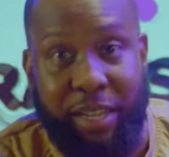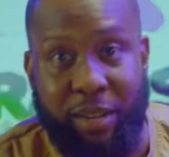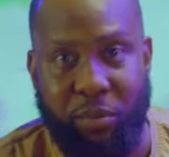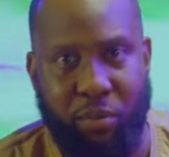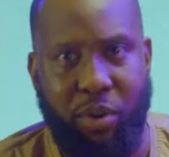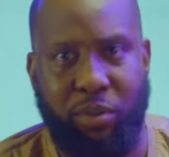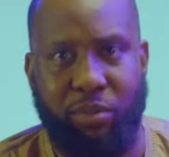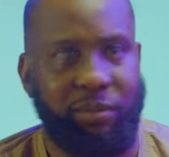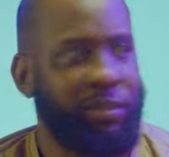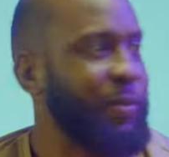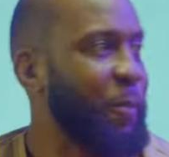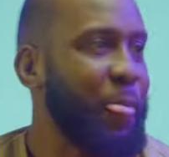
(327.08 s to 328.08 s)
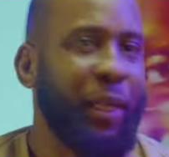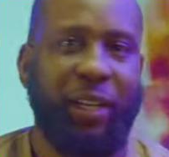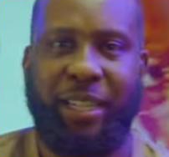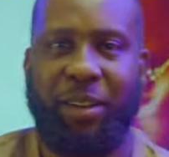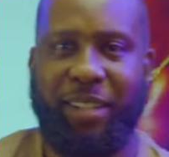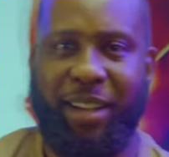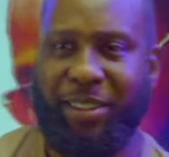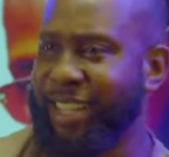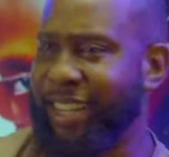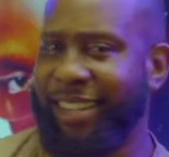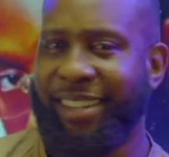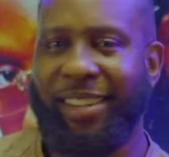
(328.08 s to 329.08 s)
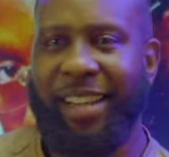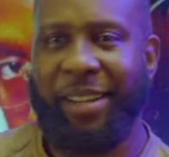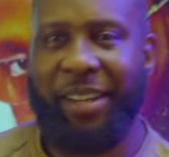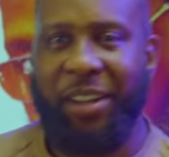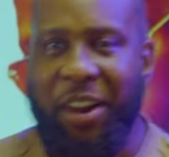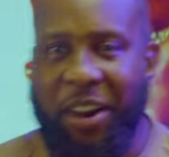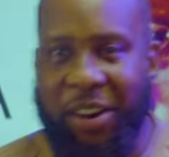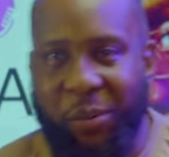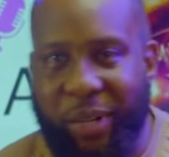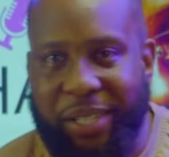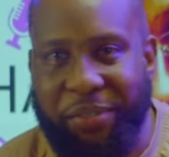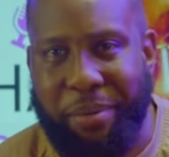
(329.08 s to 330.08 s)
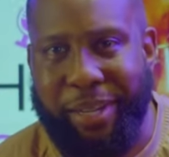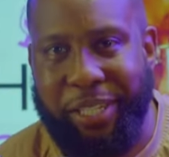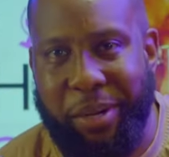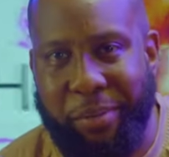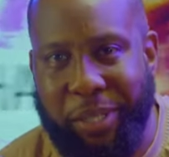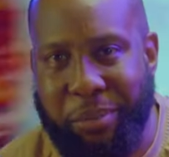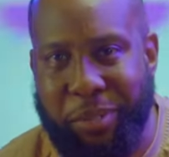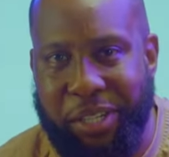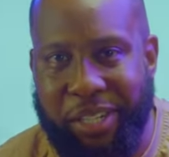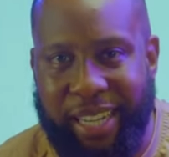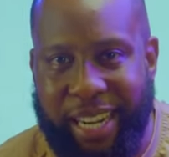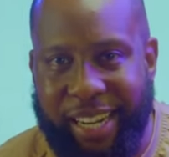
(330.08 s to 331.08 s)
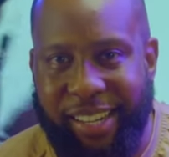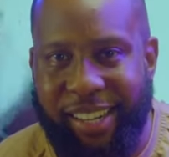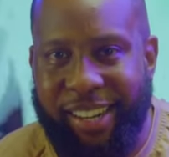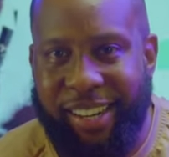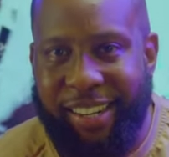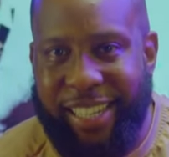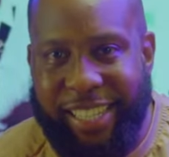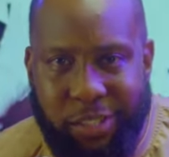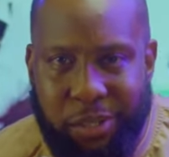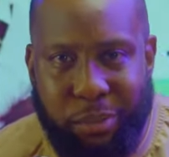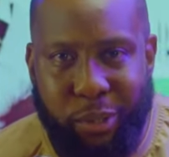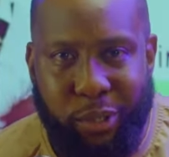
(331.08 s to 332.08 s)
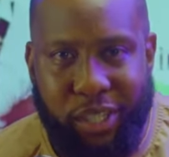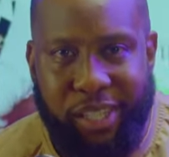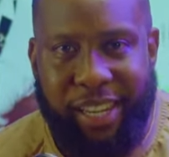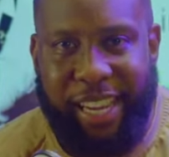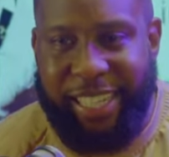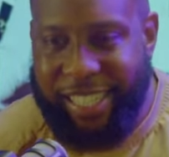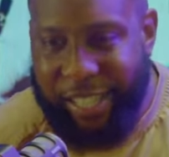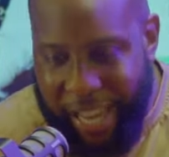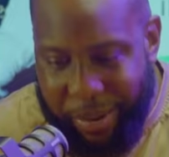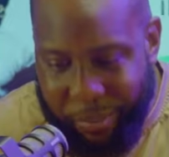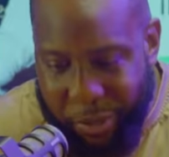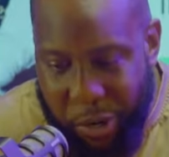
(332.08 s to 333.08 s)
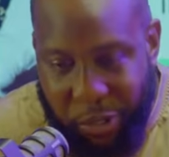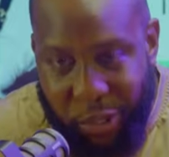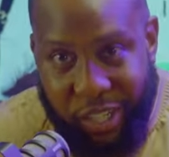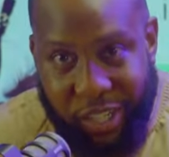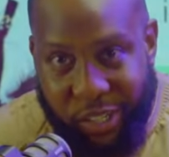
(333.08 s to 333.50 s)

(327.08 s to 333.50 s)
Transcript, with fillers: like, whoa. Because I, I, was like in the car waiting for my shawarma to be done, like listen to music. And she came, knocked on the